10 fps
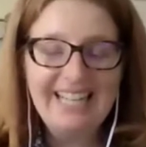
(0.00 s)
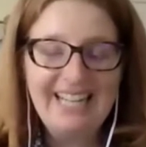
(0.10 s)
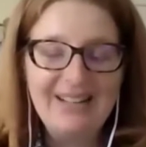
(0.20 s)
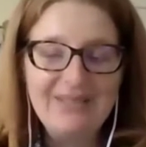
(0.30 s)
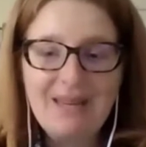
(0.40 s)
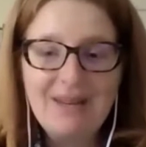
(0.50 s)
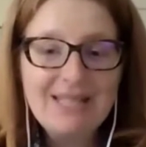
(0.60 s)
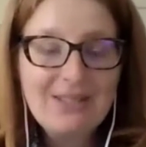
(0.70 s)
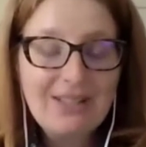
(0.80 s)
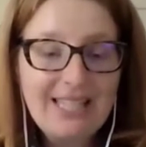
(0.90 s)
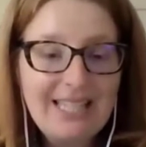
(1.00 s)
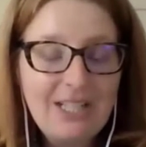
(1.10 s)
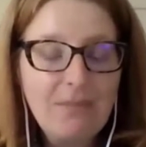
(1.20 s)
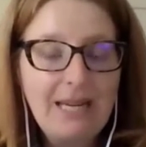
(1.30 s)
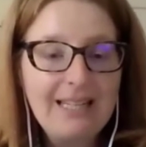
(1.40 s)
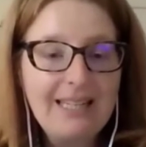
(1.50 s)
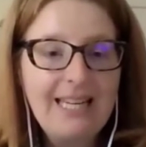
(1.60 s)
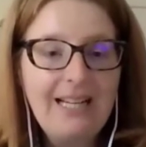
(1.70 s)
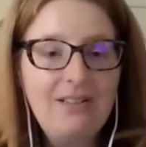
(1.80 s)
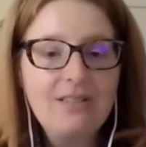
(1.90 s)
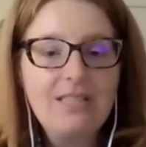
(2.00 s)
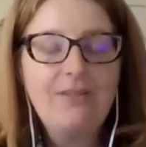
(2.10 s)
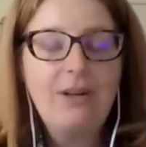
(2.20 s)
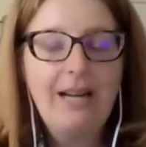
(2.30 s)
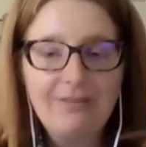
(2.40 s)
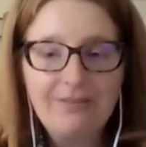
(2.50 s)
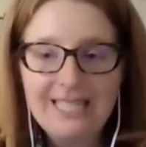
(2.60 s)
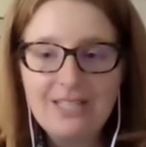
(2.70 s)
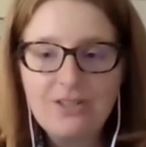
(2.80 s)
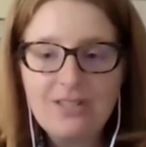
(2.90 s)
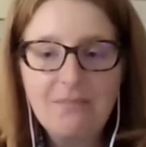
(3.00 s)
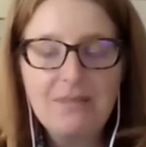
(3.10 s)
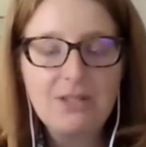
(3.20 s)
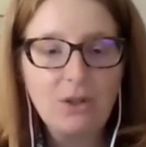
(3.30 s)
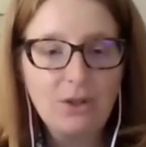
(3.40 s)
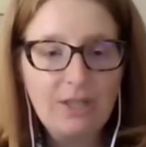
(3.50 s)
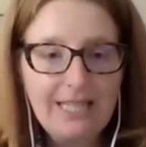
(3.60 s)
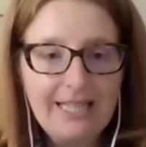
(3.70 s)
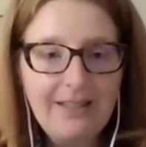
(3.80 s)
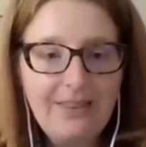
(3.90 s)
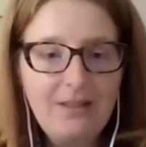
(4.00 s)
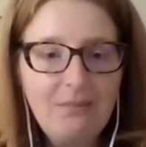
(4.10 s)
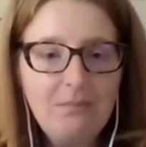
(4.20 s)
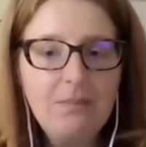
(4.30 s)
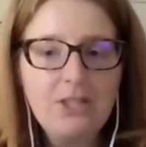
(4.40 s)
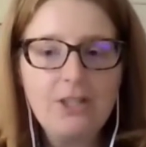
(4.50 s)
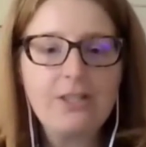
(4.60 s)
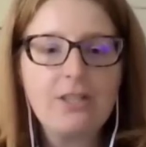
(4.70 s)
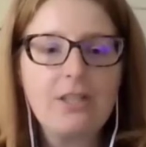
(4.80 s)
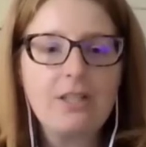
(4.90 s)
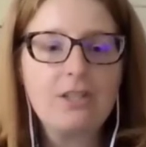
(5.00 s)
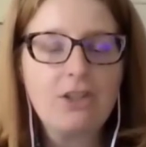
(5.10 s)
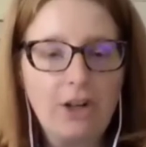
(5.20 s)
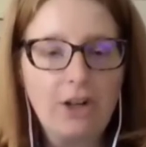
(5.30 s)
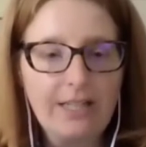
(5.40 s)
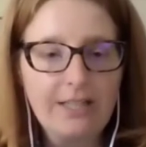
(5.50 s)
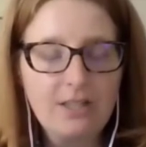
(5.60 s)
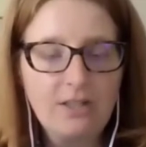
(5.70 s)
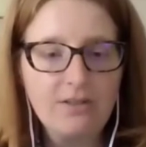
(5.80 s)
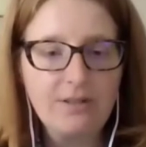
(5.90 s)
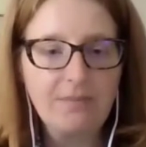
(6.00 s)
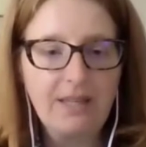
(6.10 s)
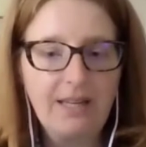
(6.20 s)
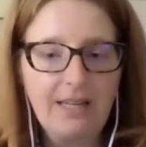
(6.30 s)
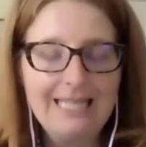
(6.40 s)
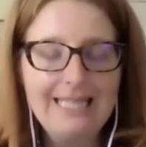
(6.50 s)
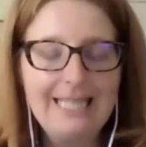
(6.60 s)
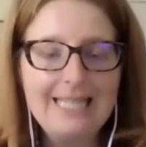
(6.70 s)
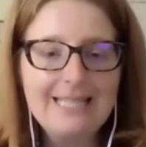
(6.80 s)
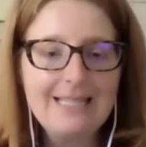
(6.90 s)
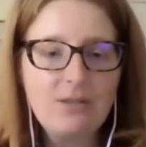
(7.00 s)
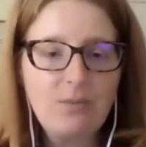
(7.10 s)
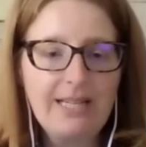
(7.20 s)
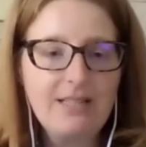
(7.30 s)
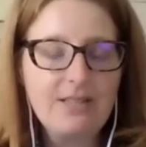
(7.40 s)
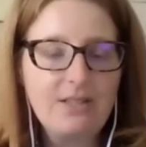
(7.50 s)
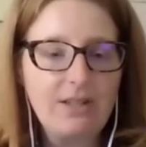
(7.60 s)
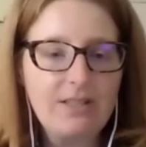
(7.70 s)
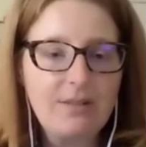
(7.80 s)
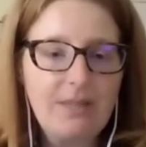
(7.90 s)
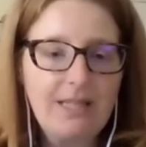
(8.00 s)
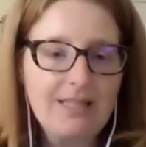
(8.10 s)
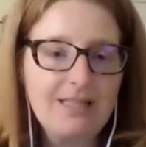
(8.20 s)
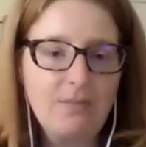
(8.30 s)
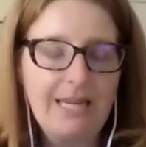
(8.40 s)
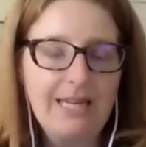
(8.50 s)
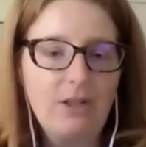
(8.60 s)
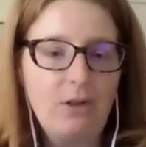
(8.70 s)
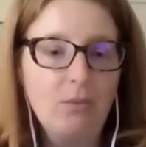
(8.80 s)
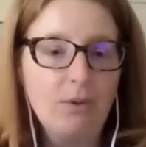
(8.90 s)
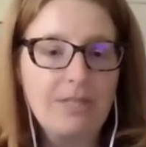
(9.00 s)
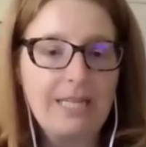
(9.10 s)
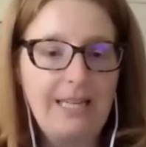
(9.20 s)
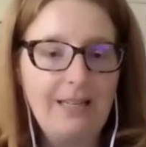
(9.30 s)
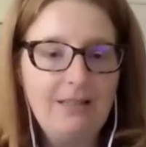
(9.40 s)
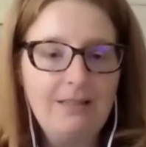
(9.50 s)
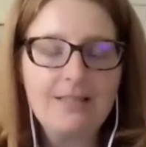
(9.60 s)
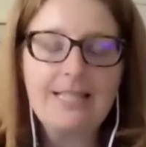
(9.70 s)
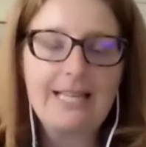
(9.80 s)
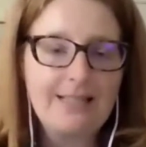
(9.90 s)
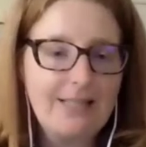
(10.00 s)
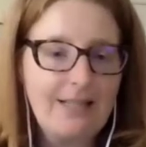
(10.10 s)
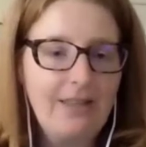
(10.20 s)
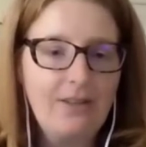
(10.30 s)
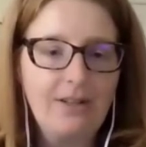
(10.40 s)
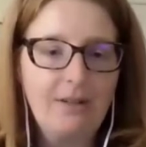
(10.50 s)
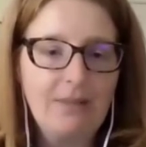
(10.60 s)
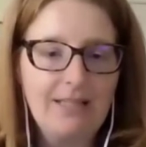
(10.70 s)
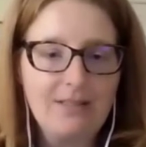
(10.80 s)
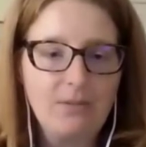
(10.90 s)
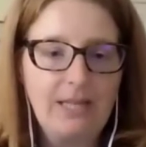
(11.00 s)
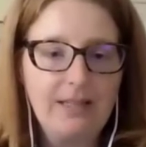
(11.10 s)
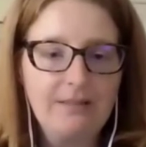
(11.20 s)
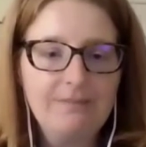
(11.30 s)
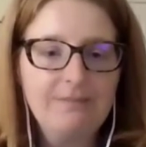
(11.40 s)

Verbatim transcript: uh, maybe it's looking in your bank account if you have financial statements, looking at them, but just starting to do something. And the easiest way to start something is to make a new routine, set aside 30 minutes a week,